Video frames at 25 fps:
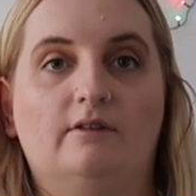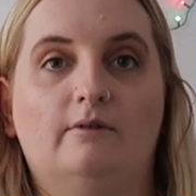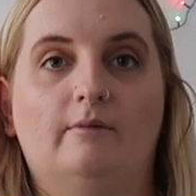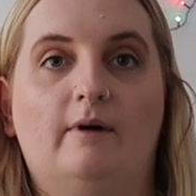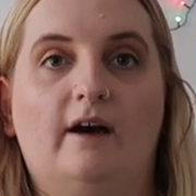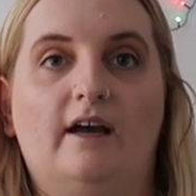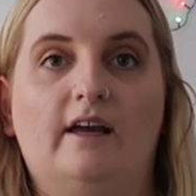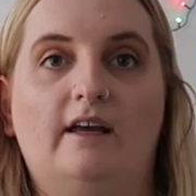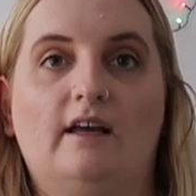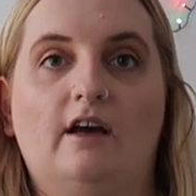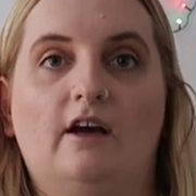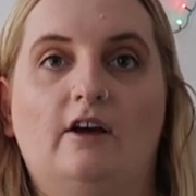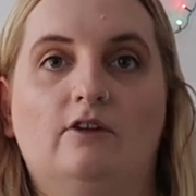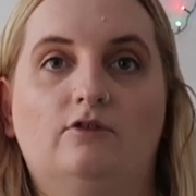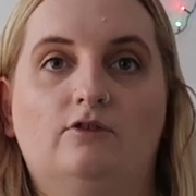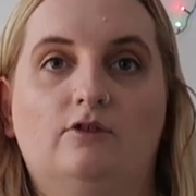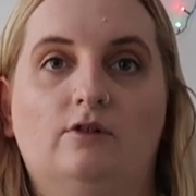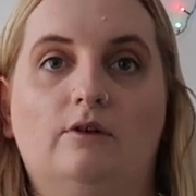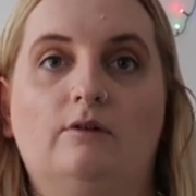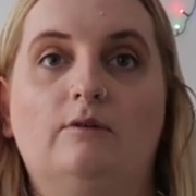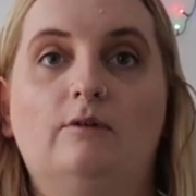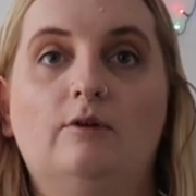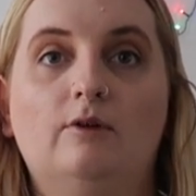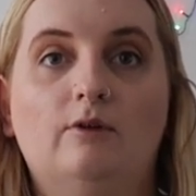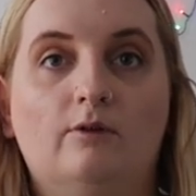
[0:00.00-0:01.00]
away
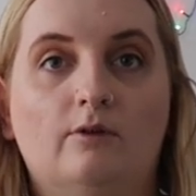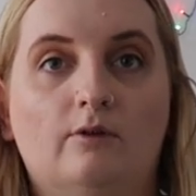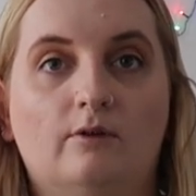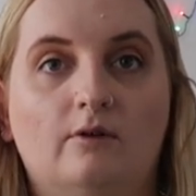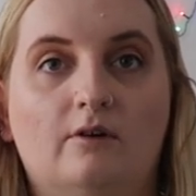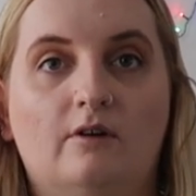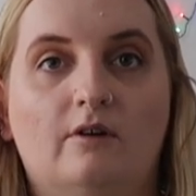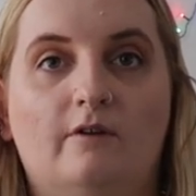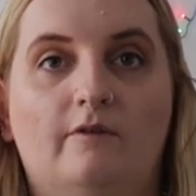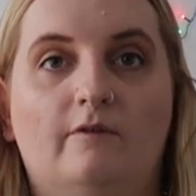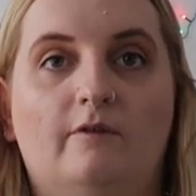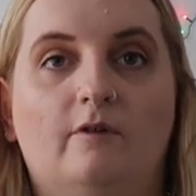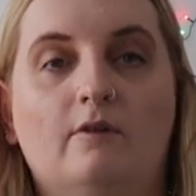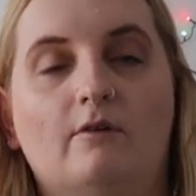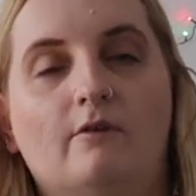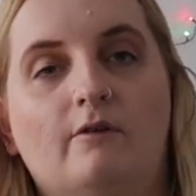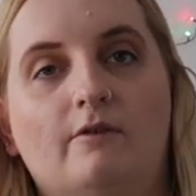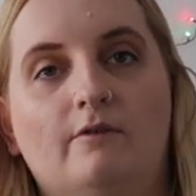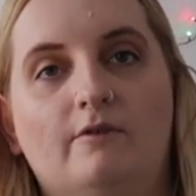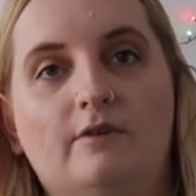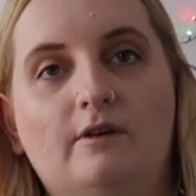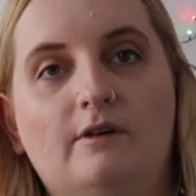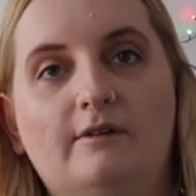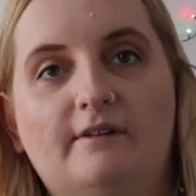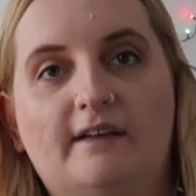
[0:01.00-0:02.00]
to York for a
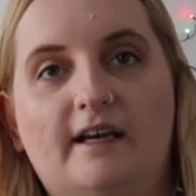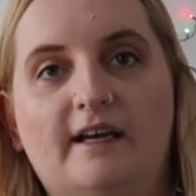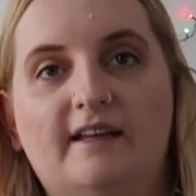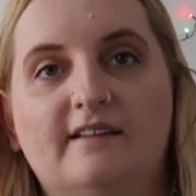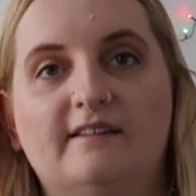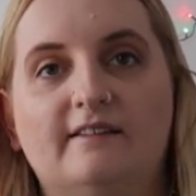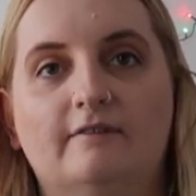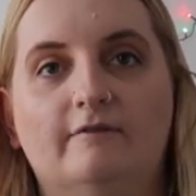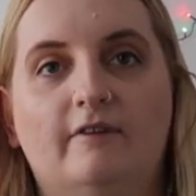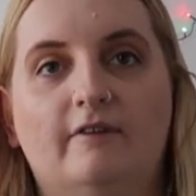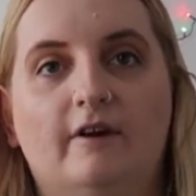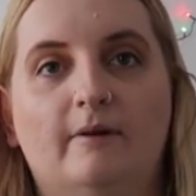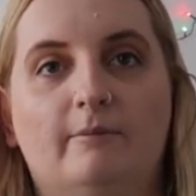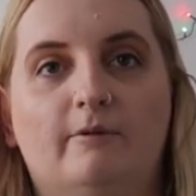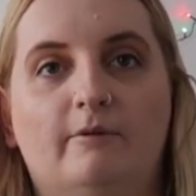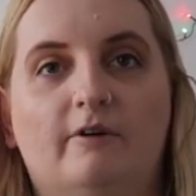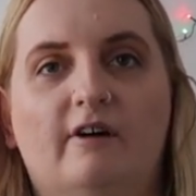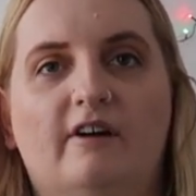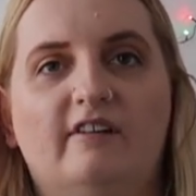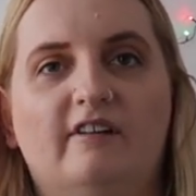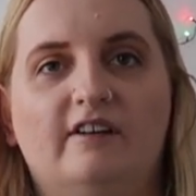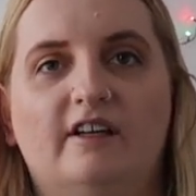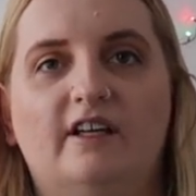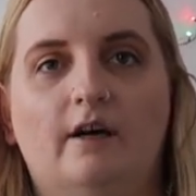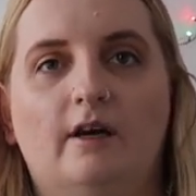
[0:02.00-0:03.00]
few days in
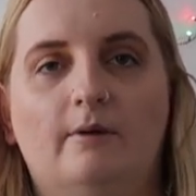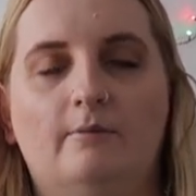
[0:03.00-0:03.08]
February.